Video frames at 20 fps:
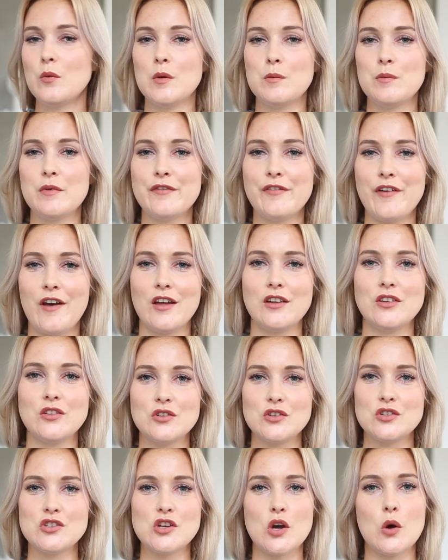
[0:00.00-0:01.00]
would be
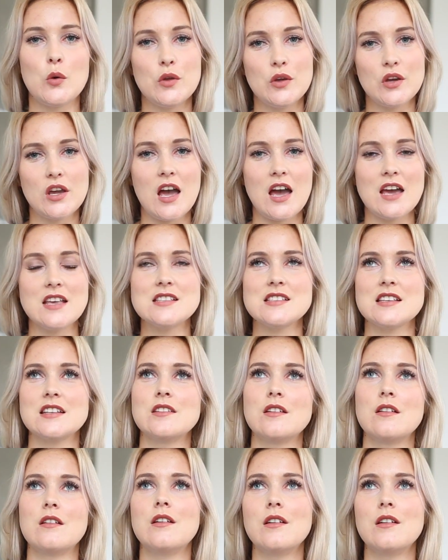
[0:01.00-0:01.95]
fun to show you guys an